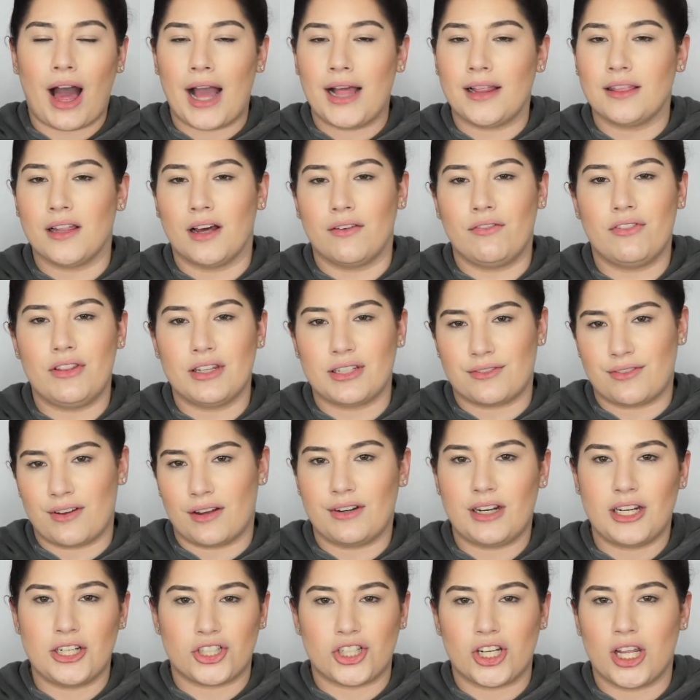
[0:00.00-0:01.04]
I love this
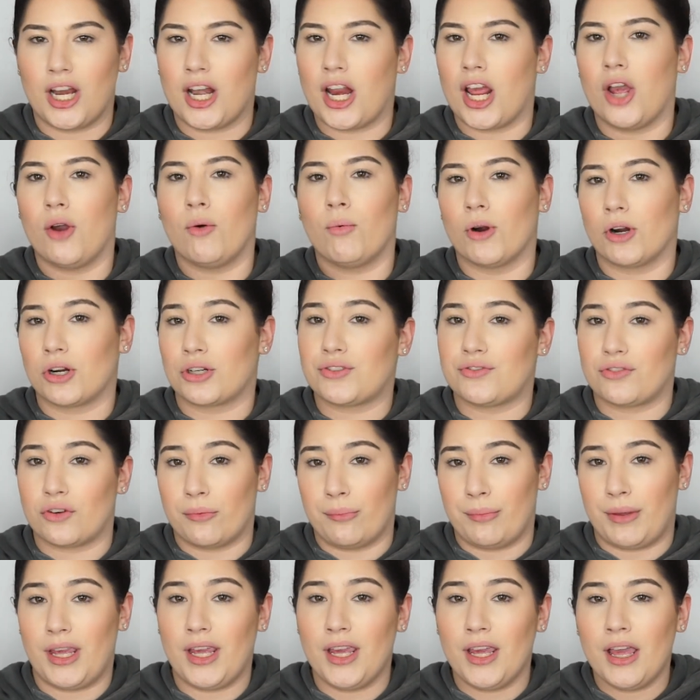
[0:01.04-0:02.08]
foundation. It works
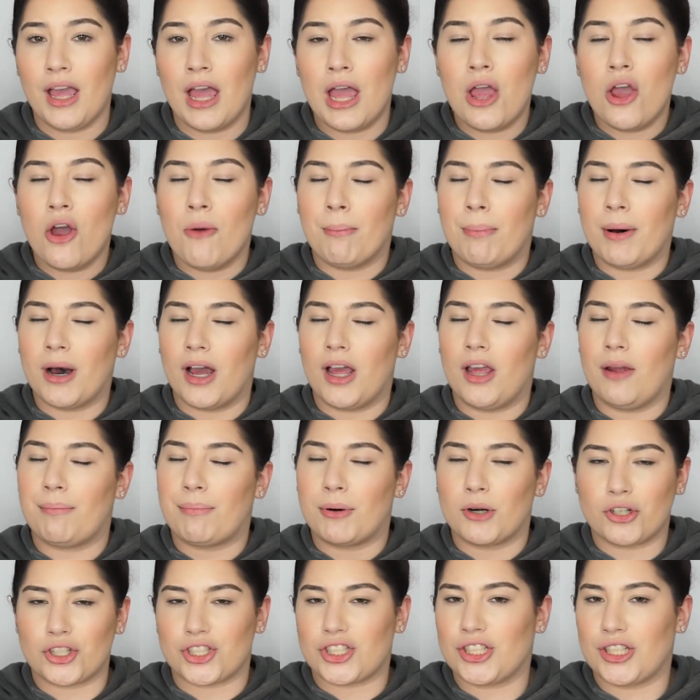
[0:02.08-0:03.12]
for me, but
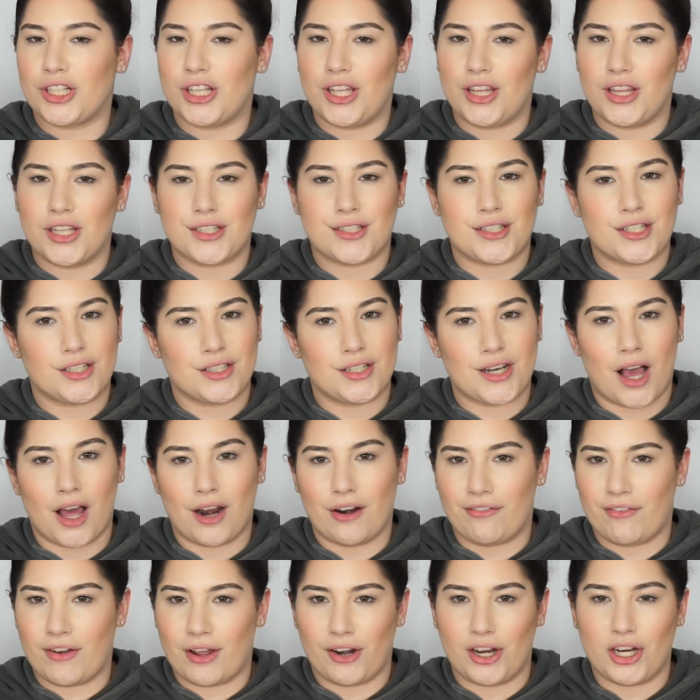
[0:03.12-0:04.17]
personally, this is
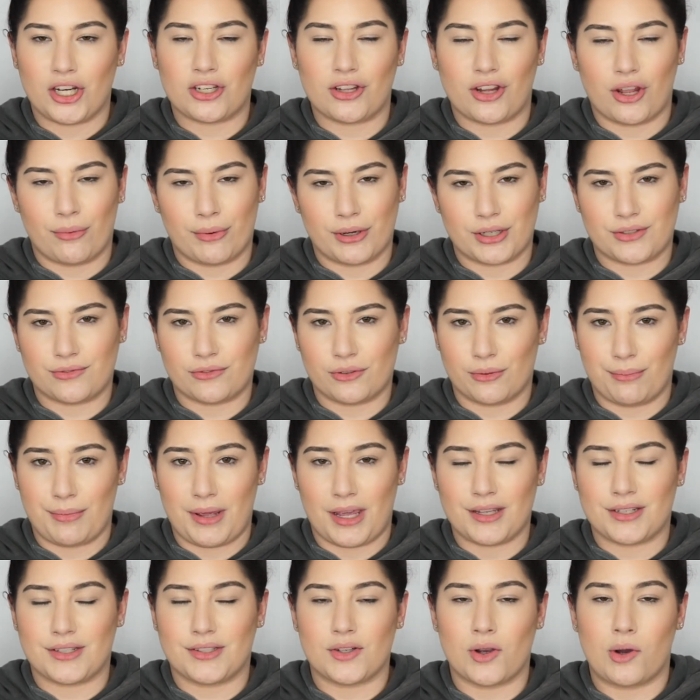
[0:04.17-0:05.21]
not a foundation that works for
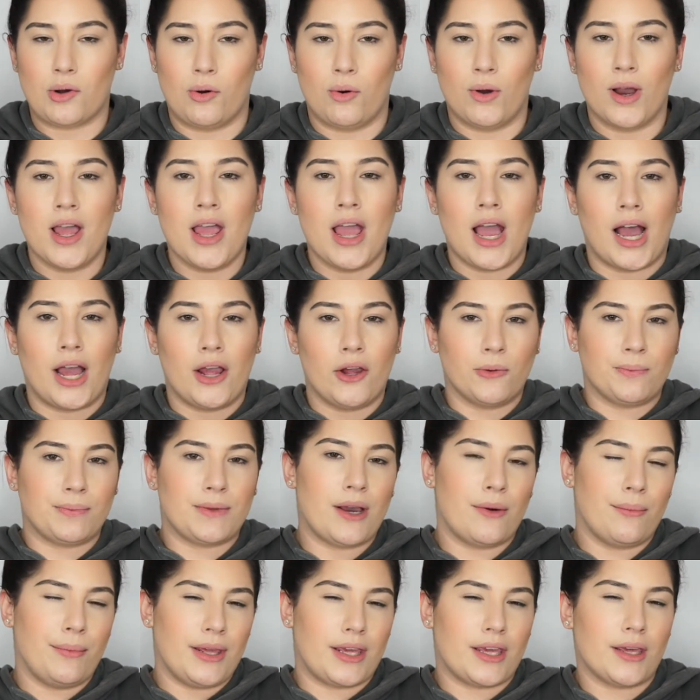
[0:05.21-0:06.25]
me. So I hope
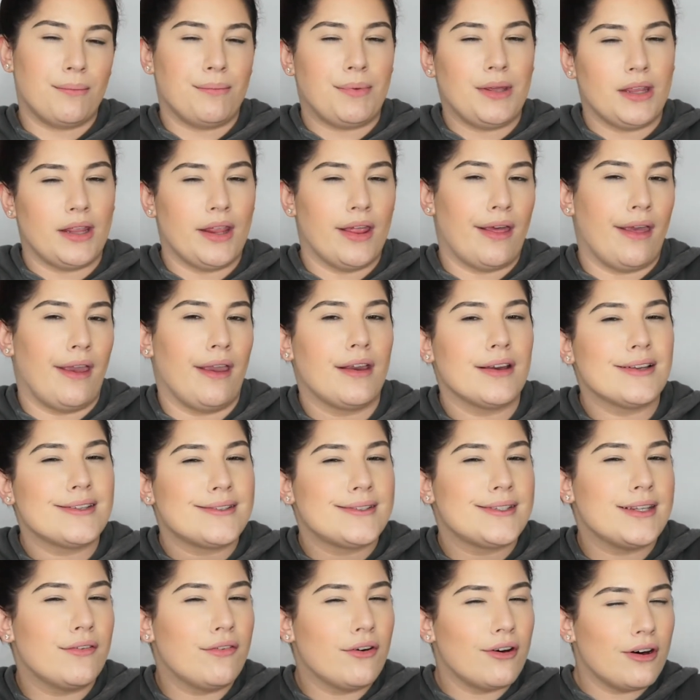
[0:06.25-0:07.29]
that we can be like
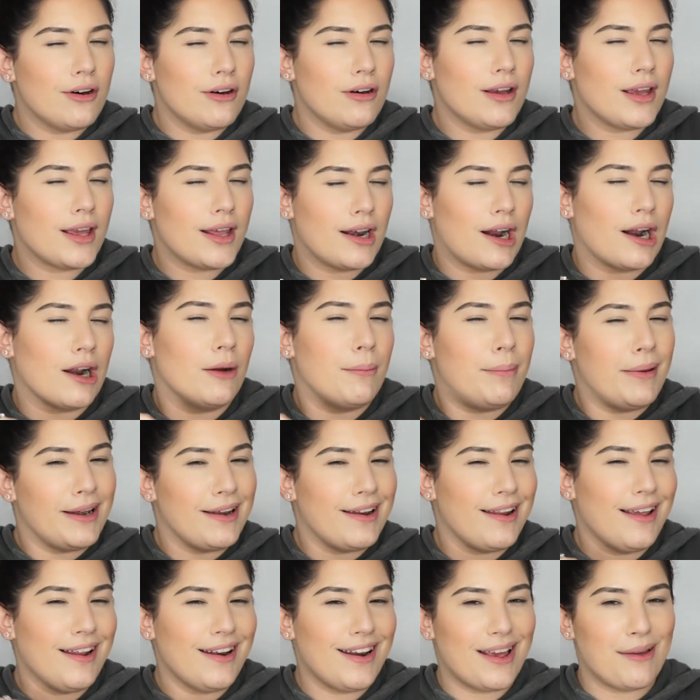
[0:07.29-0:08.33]
civil in our
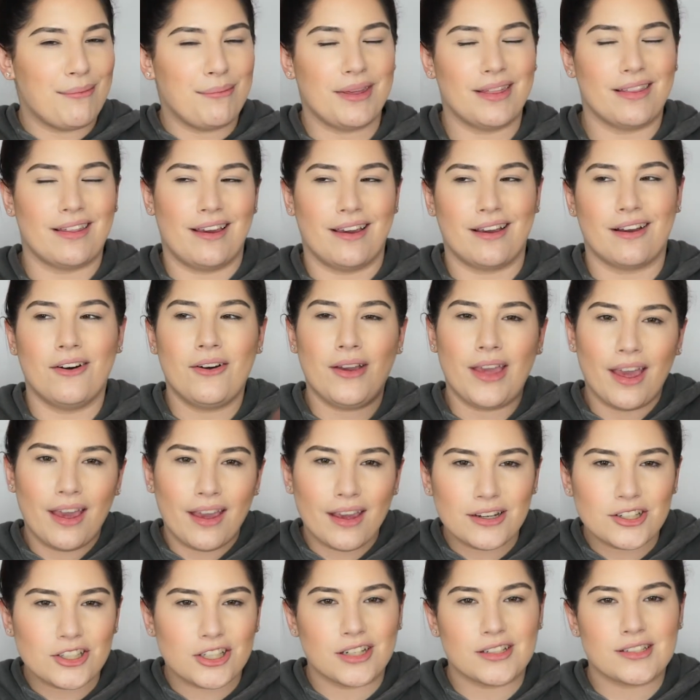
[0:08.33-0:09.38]
opinion and be like,
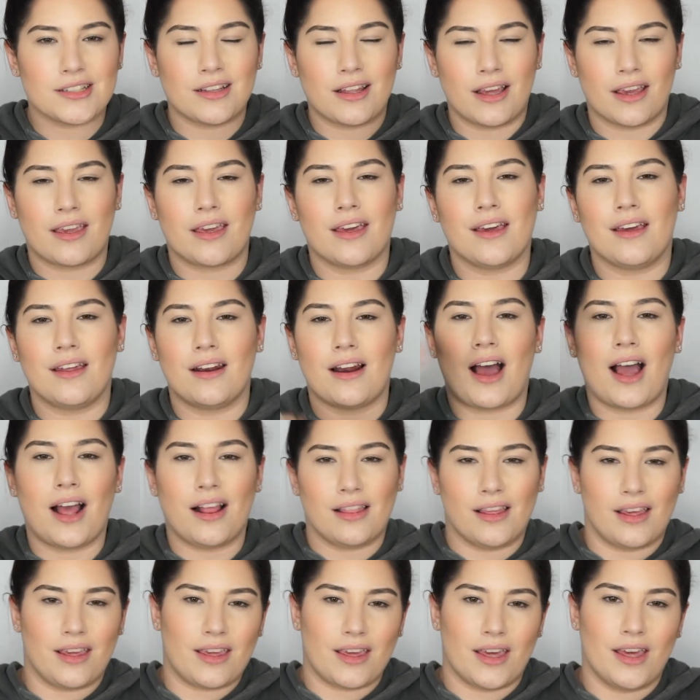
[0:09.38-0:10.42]
okay, she doesn't like it, I
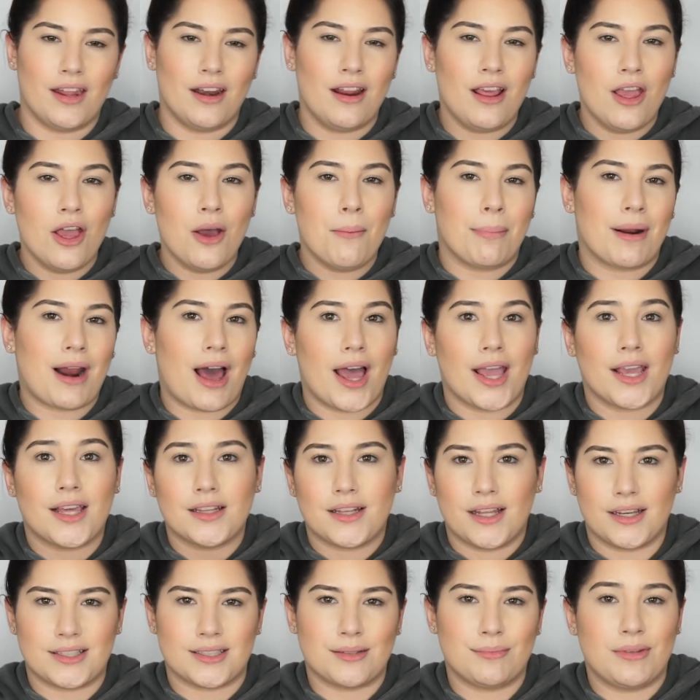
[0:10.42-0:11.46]
like it, but I
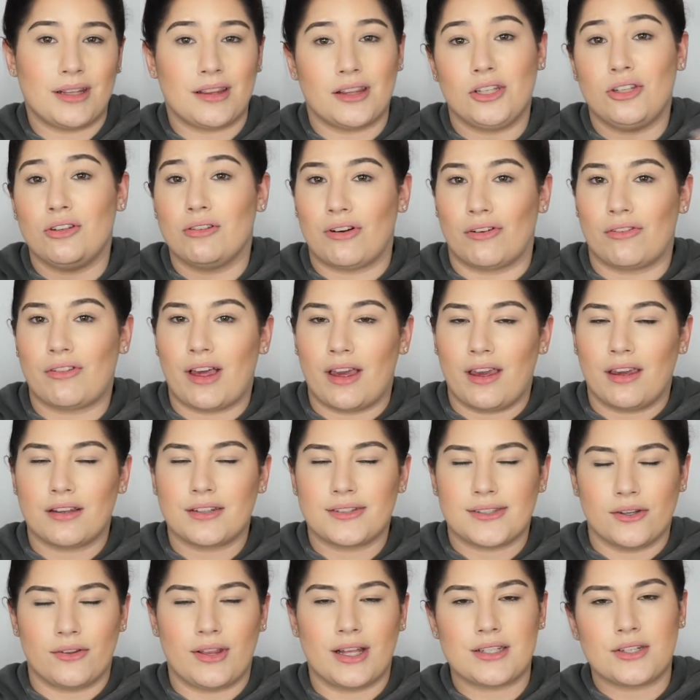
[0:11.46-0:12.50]
could like something that you don't like.
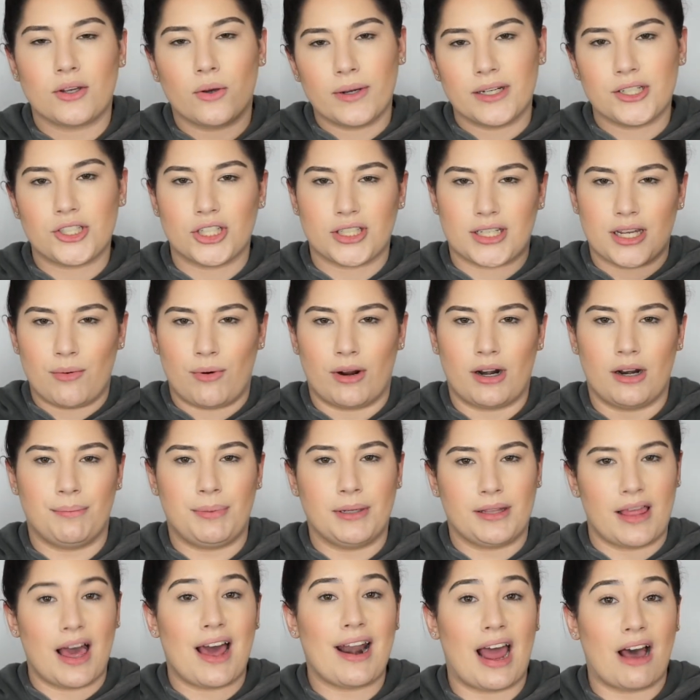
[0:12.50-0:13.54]
So that's always just, I want to
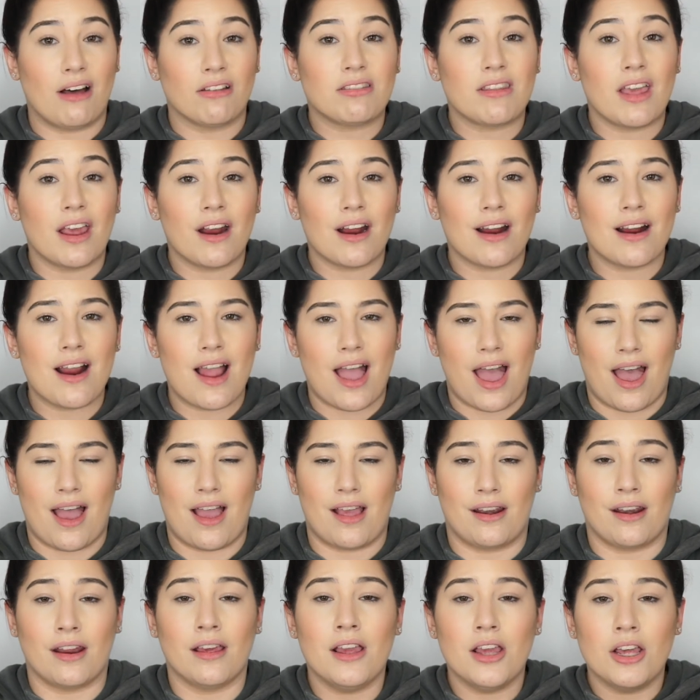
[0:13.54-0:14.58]
put that out there
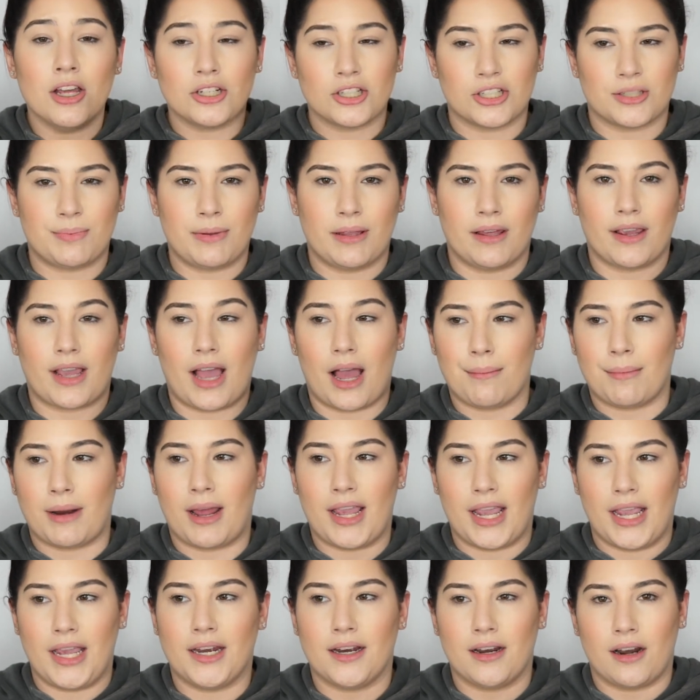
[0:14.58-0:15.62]
and just be like, I'm
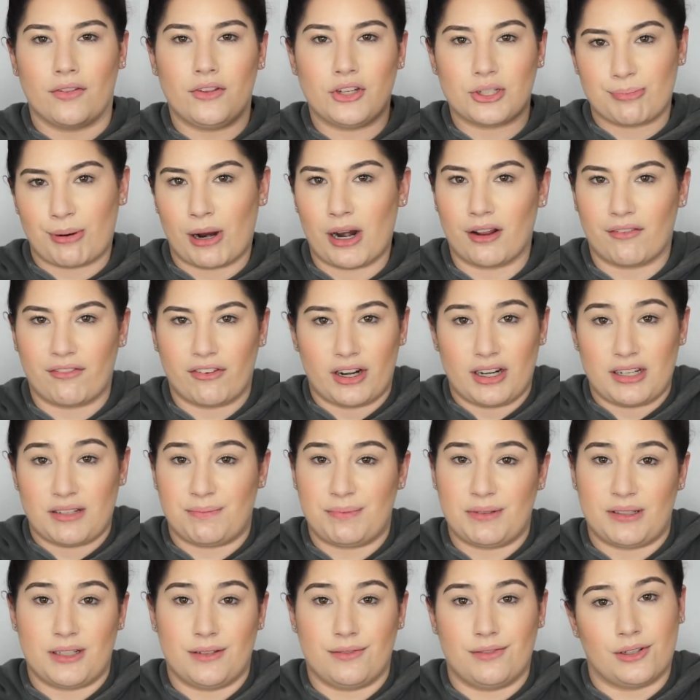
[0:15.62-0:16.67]
not hating on this product for any
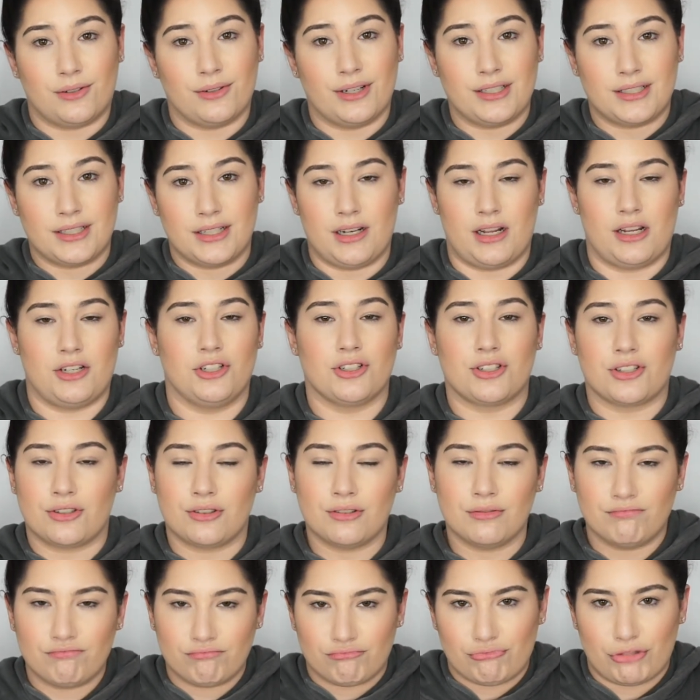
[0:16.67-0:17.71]
specific reason. I
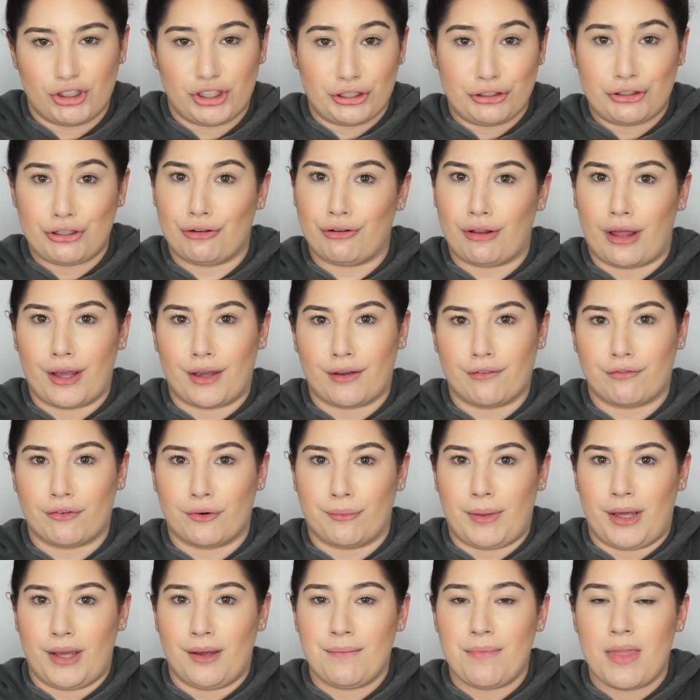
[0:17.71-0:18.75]
just really don't like it
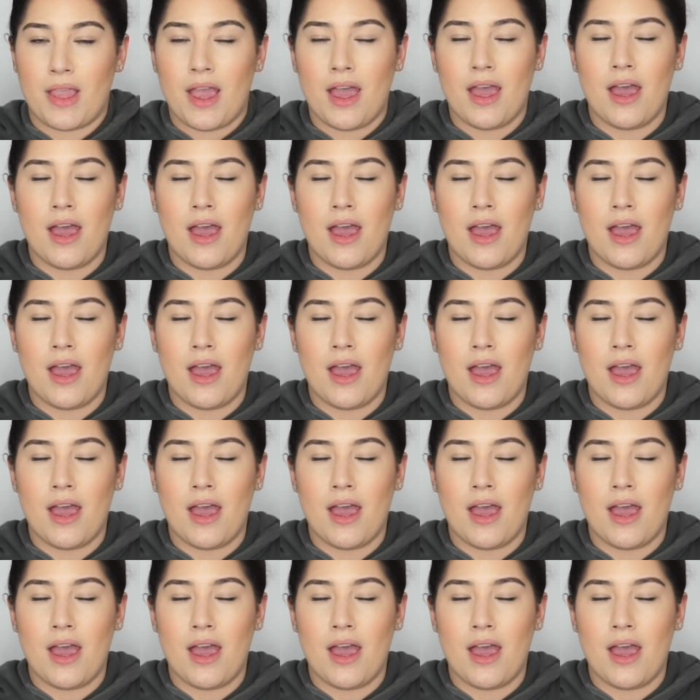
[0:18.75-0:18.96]
for me.